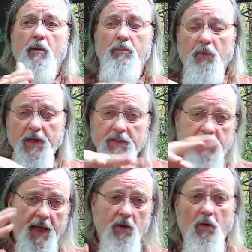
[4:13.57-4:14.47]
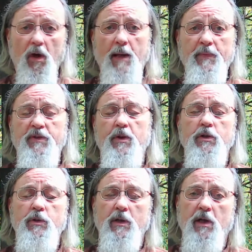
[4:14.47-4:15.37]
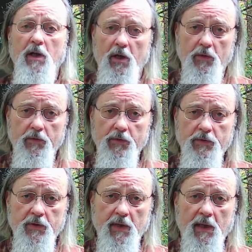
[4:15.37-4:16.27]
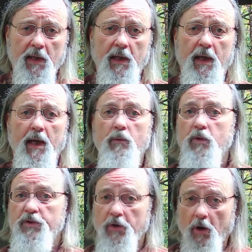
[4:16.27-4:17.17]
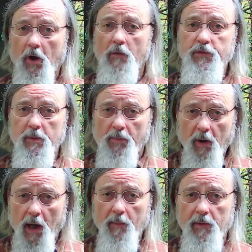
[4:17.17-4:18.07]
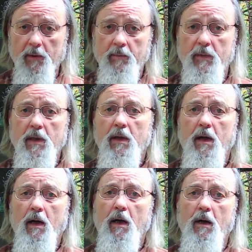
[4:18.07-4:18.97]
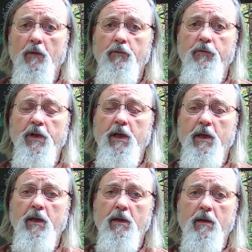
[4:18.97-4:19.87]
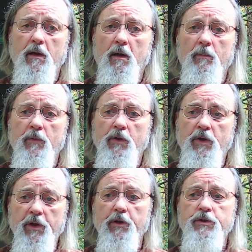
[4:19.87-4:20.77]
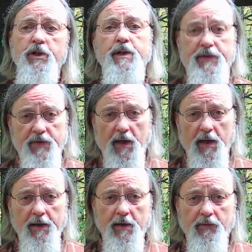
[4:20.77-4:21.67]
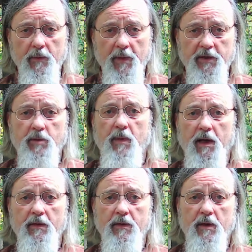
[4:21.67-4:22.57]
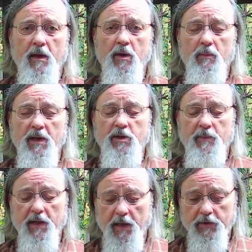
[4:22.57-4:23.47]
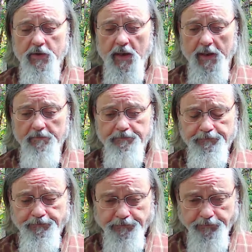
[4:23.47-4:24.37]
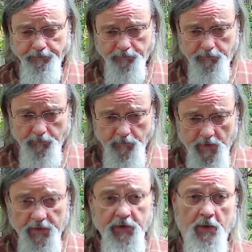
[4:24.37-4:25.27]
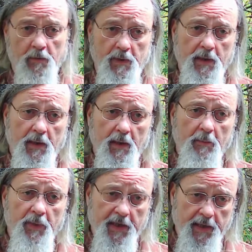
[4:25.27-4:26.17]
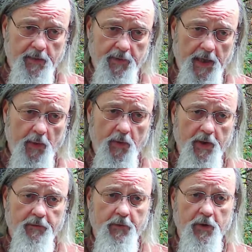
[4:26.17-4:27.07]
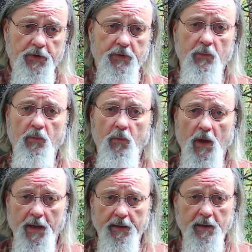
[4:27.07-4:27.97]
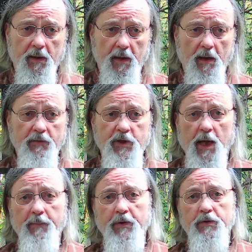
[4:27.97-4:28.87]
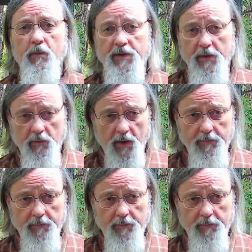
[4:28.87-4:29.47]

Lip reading: brings that whole episode to a close and resolves the problem of the near genocide of the Benjaminite tribe. So, picking up now with verse 1 of chapter 21.